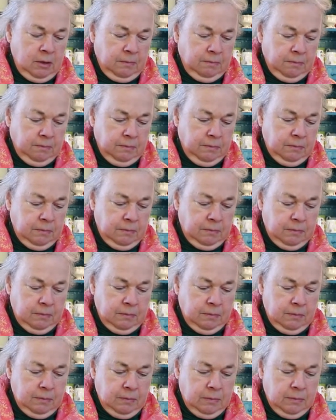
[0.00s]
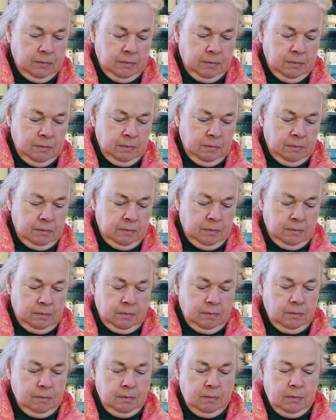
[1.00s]

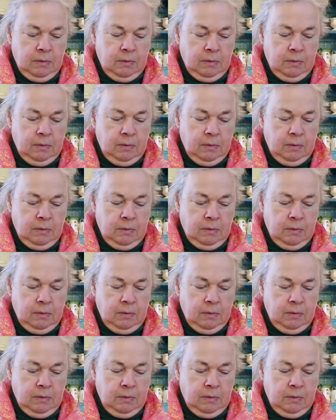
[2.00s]
[no speech]